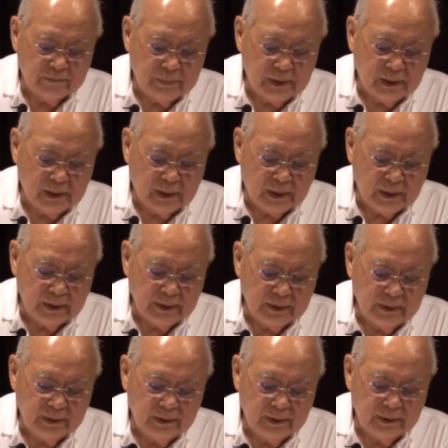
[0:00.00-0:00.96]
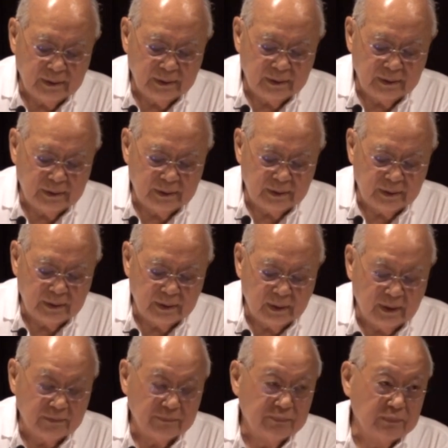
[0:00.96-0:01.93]
FBI did
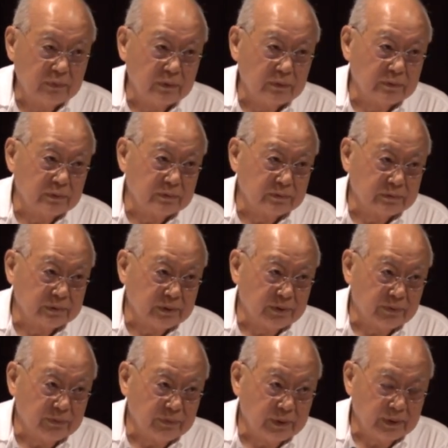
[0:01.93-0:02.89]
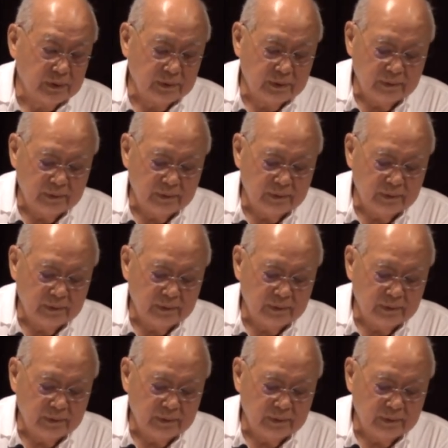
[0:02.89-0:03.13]
not feel there was a threat.